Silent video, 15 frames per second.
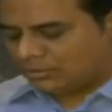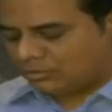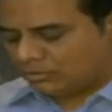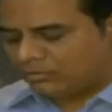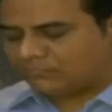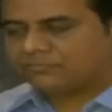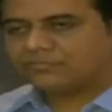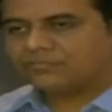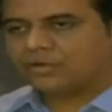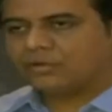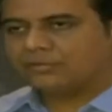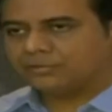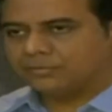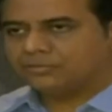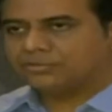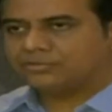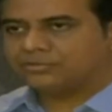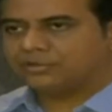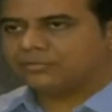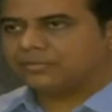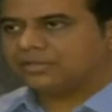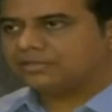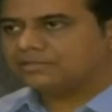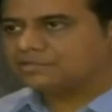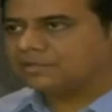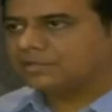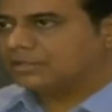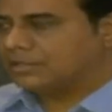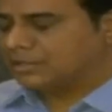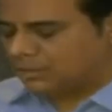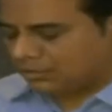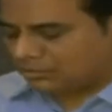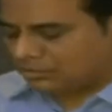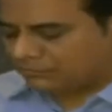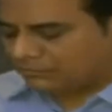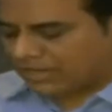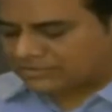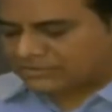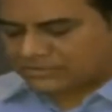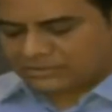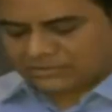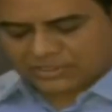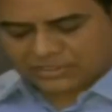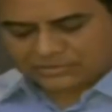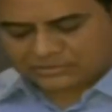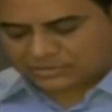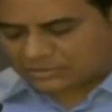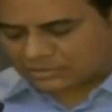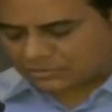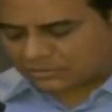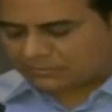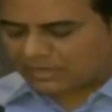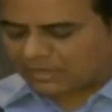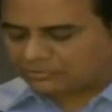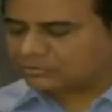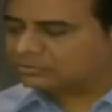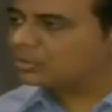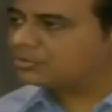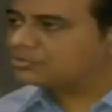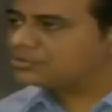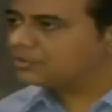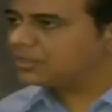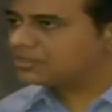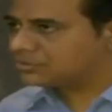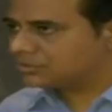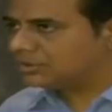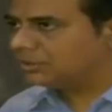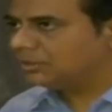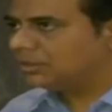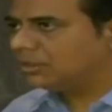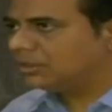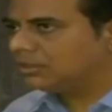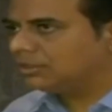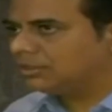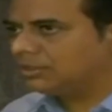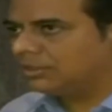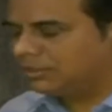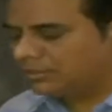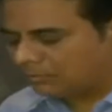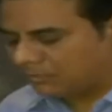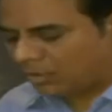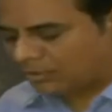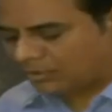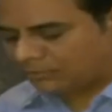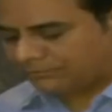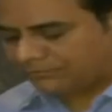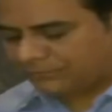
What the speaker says: who have contributed tremendously to the vaccine industry and to the biotechnology industry in India and abroad.